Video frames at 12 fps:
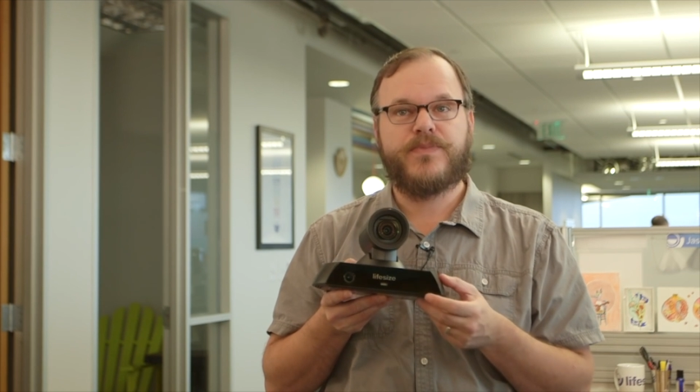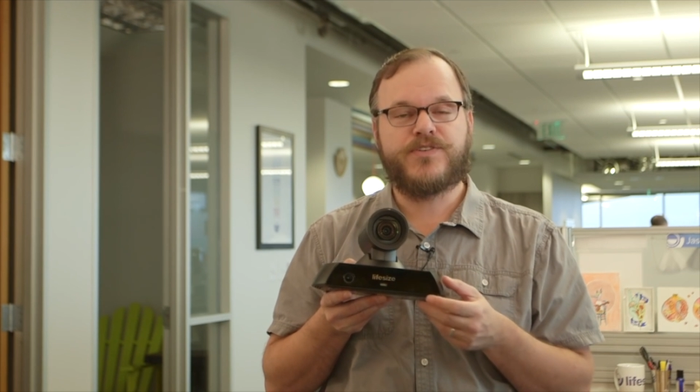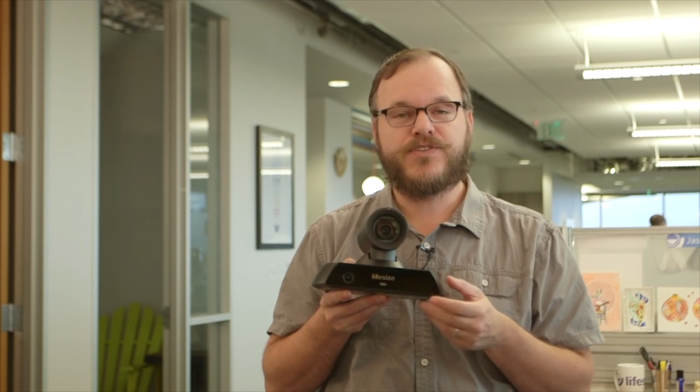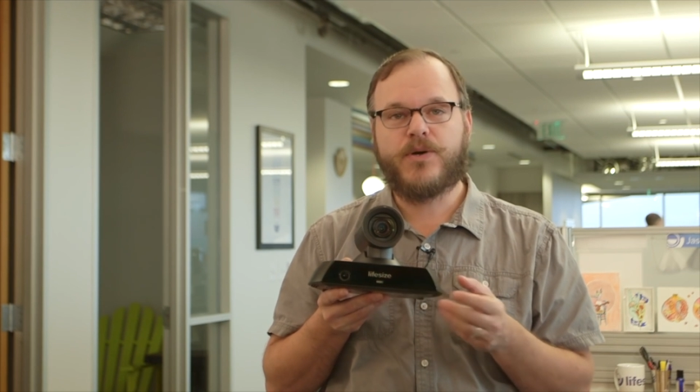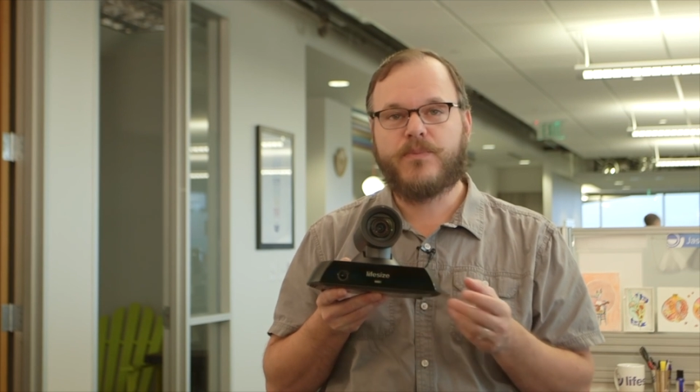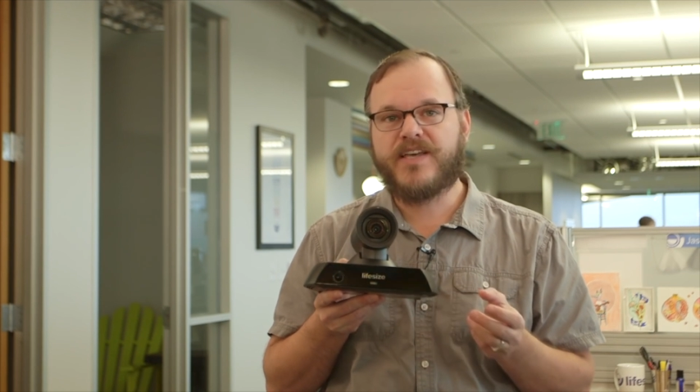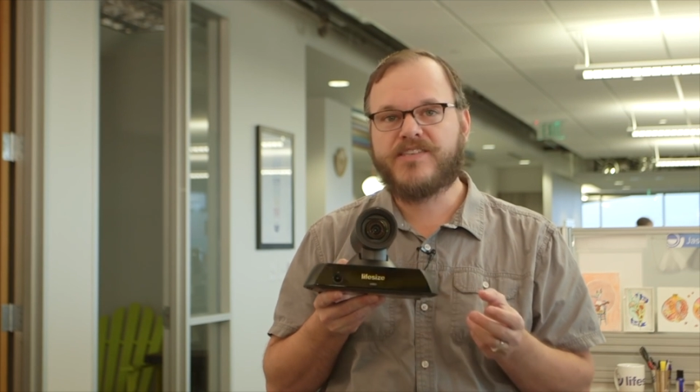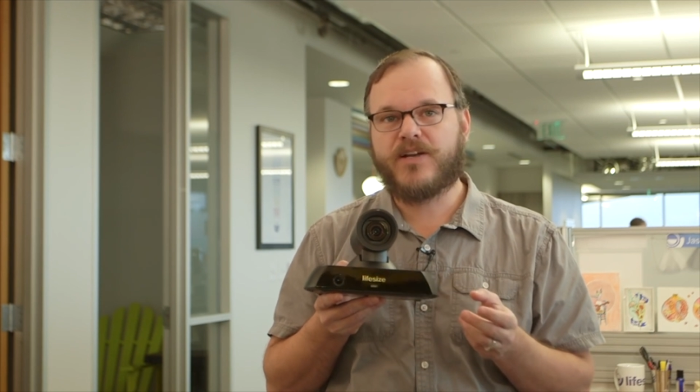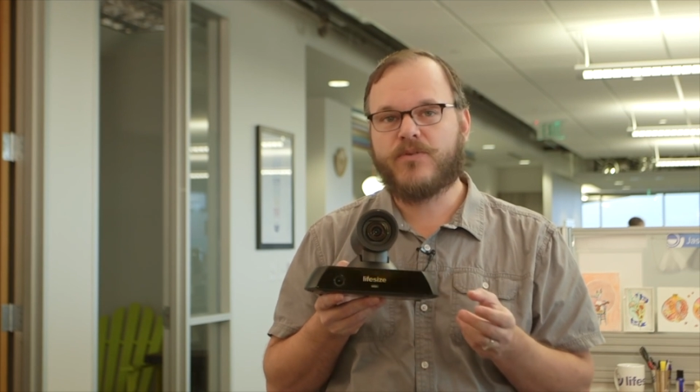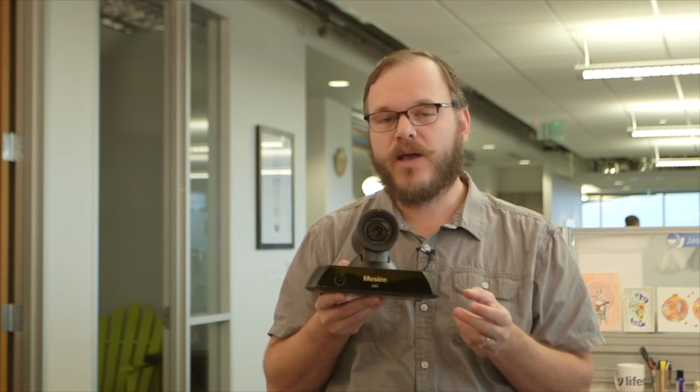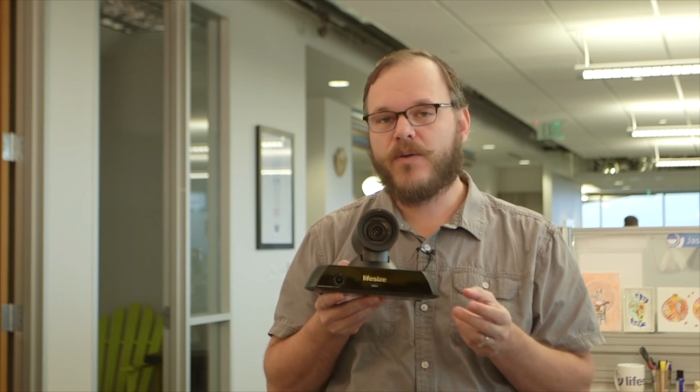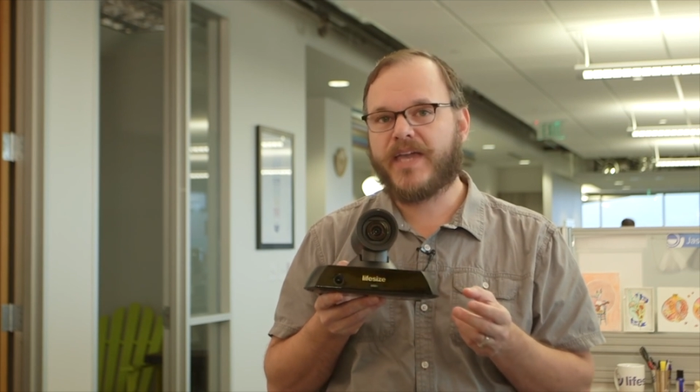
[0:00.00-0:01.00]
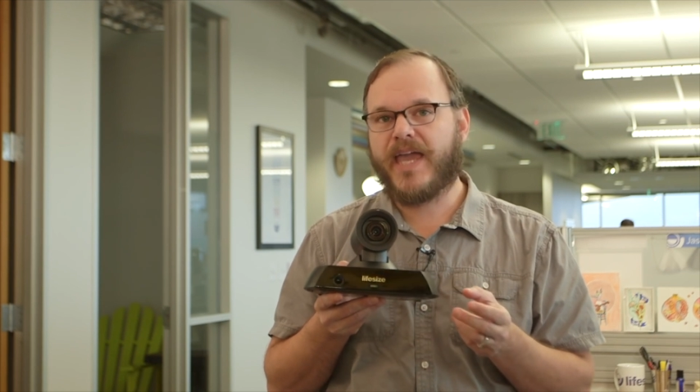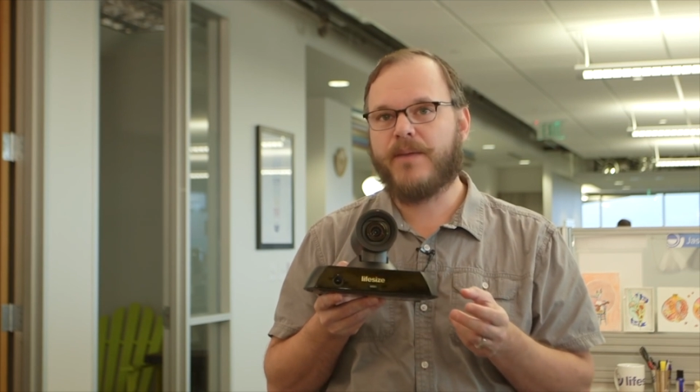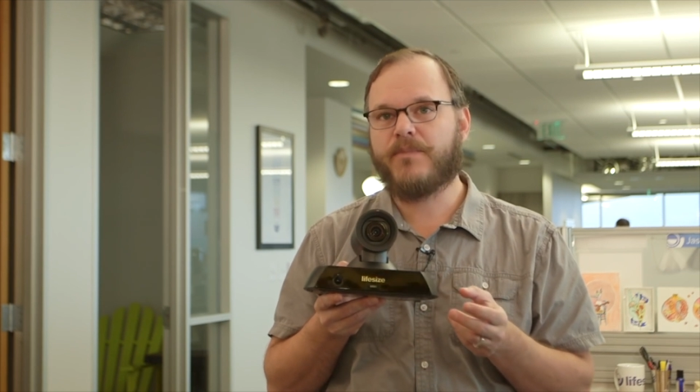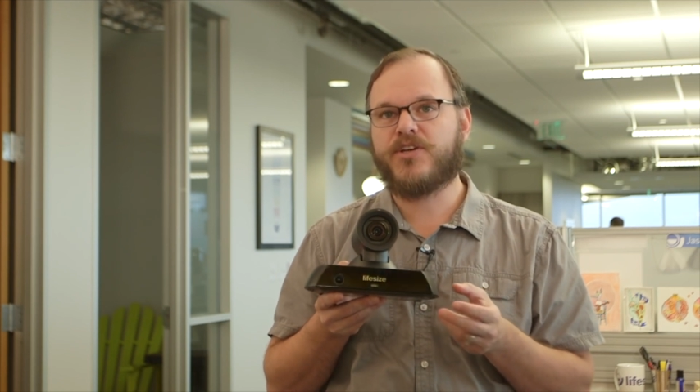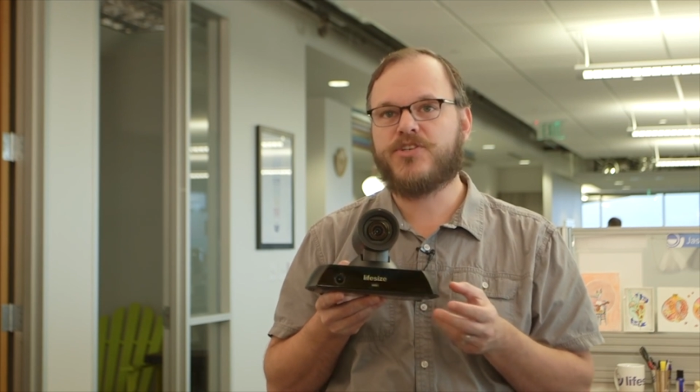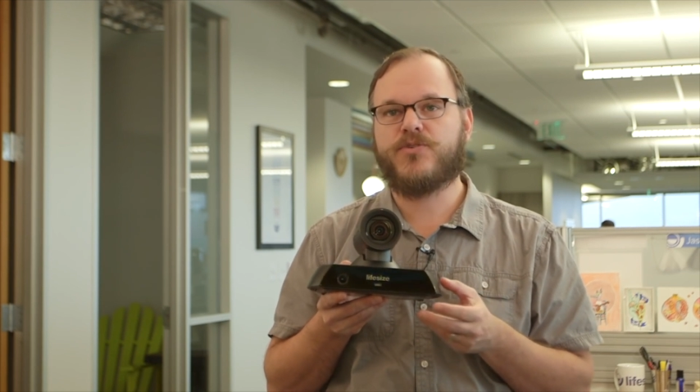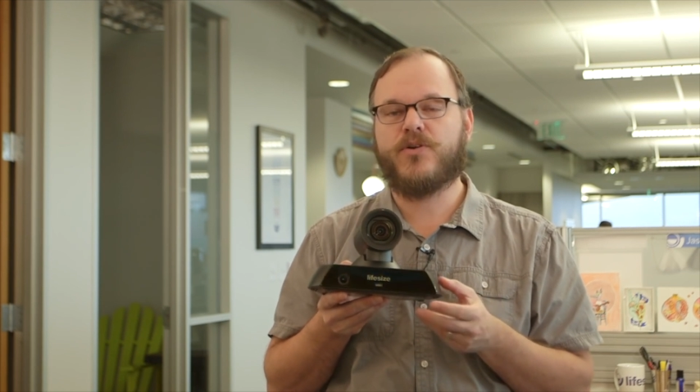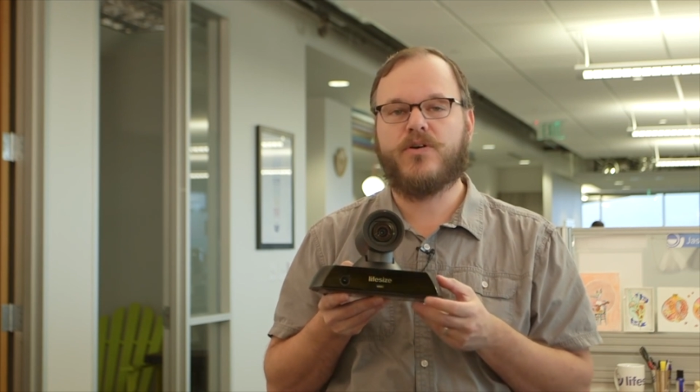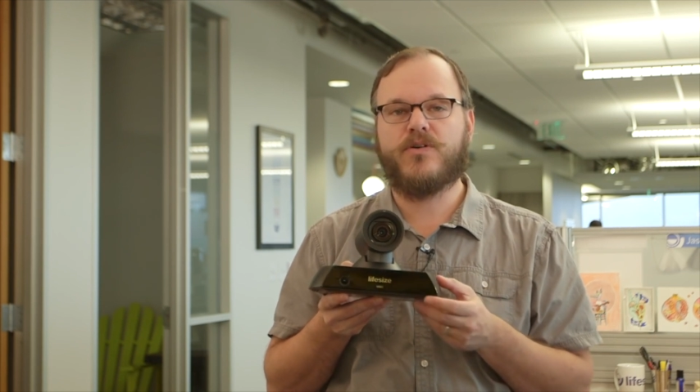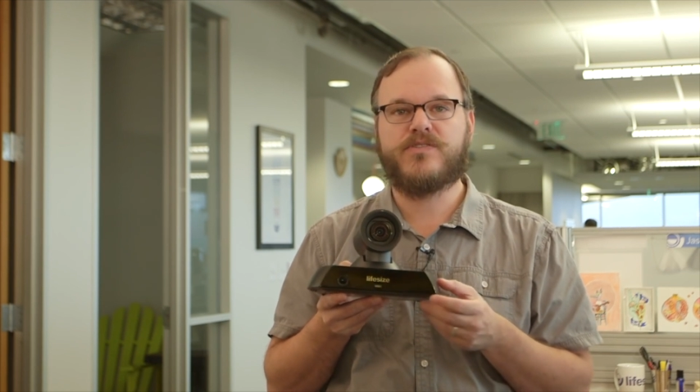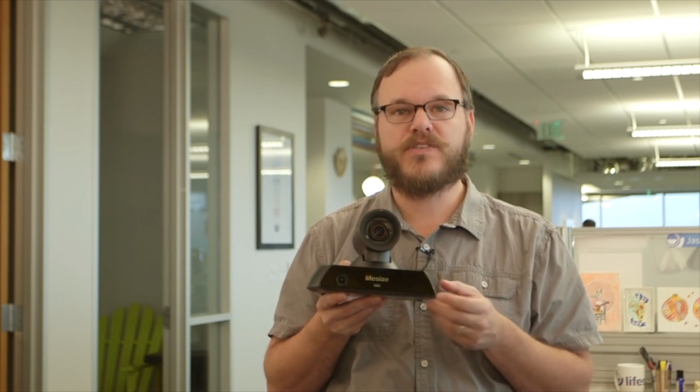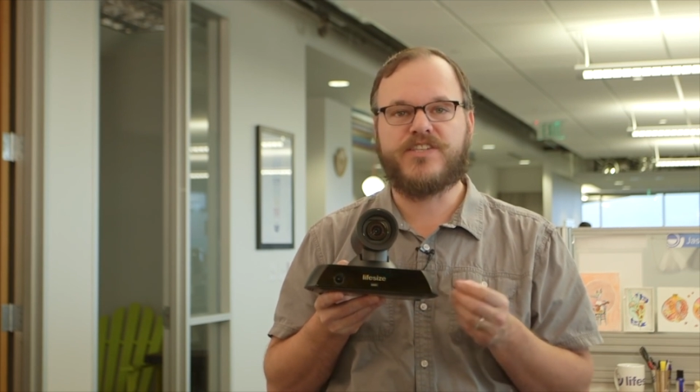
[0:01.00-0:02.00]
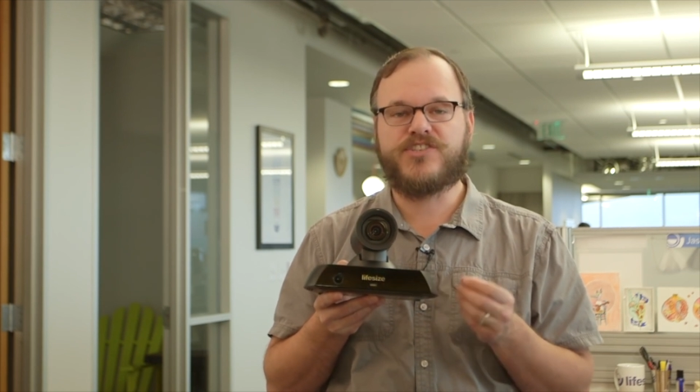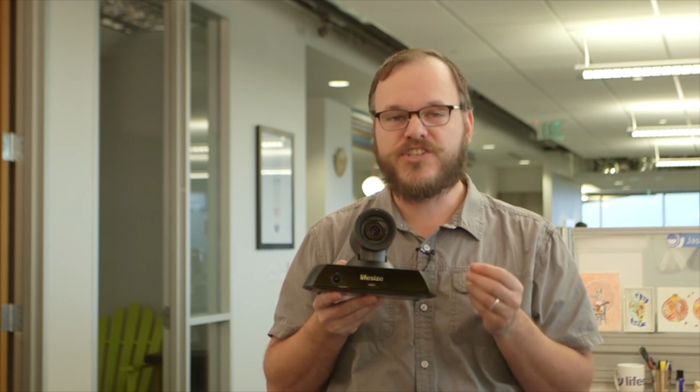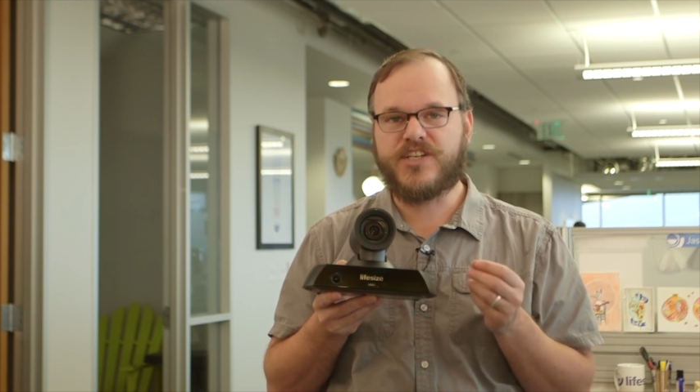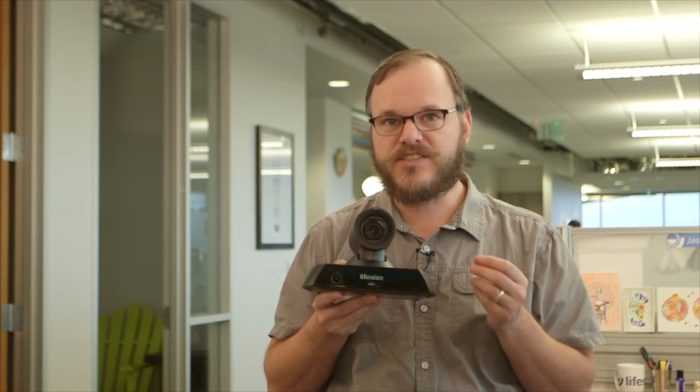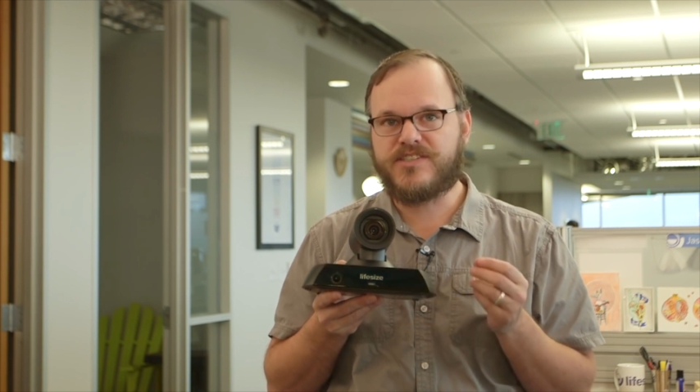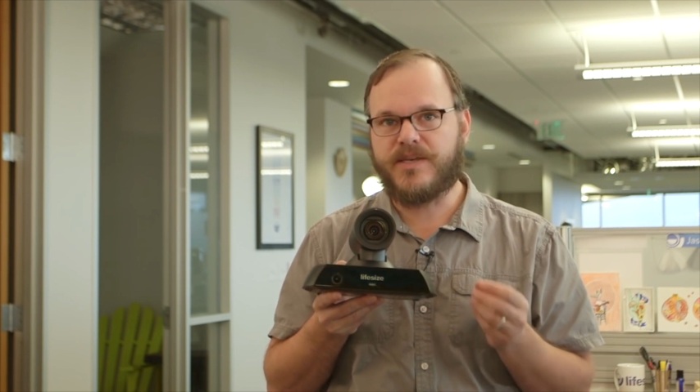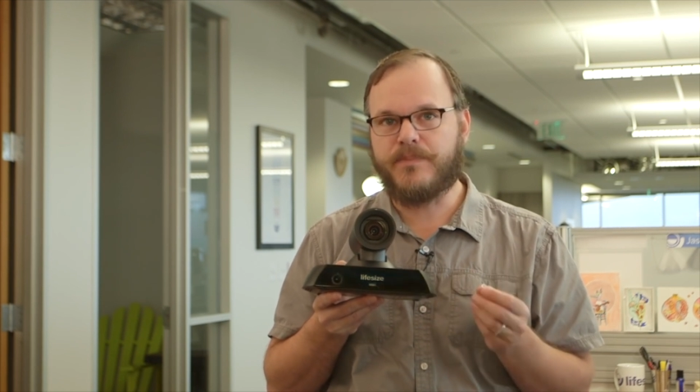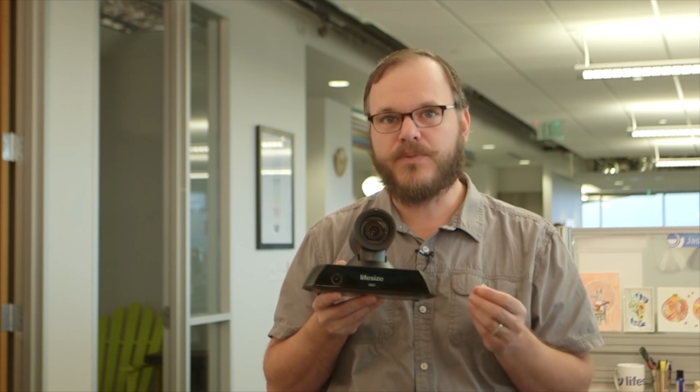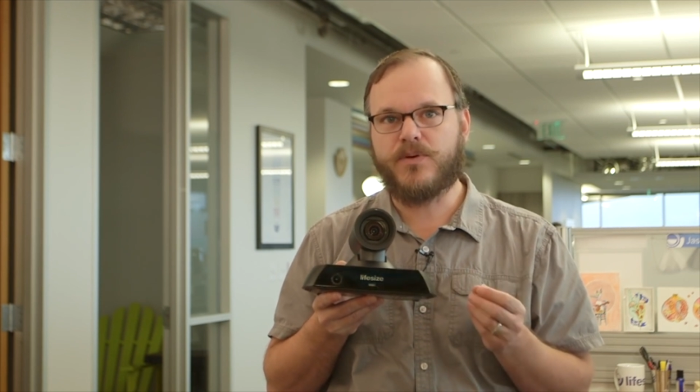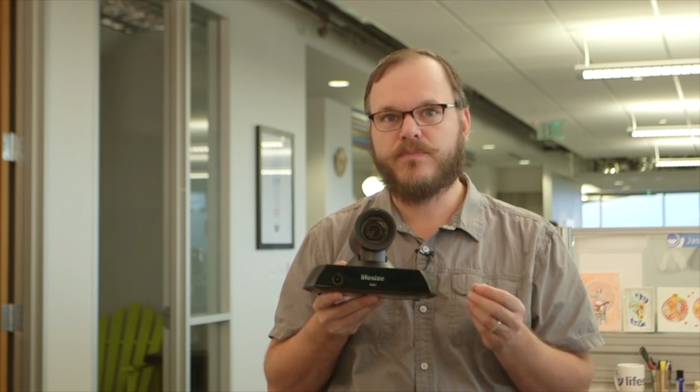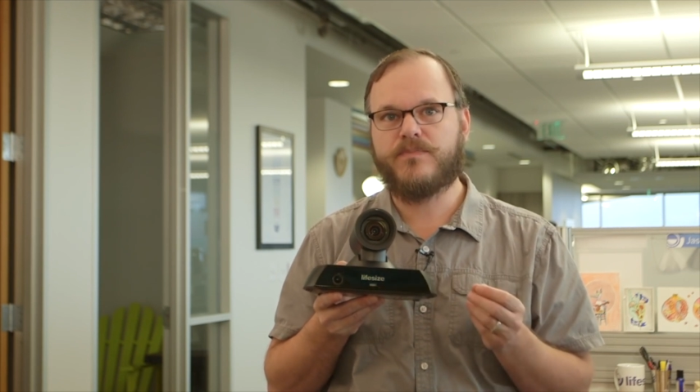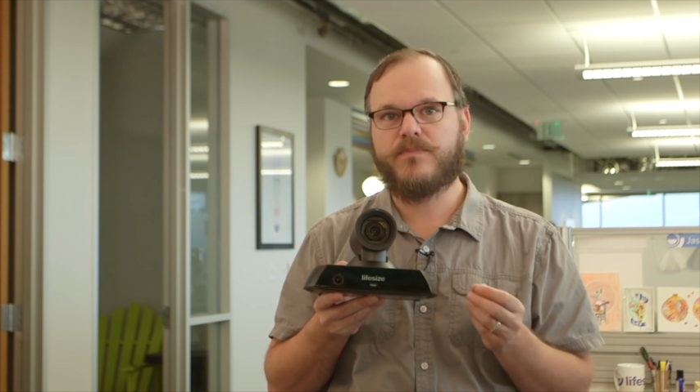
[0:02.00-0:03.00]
There's no messing around with camera controls. It's just simple.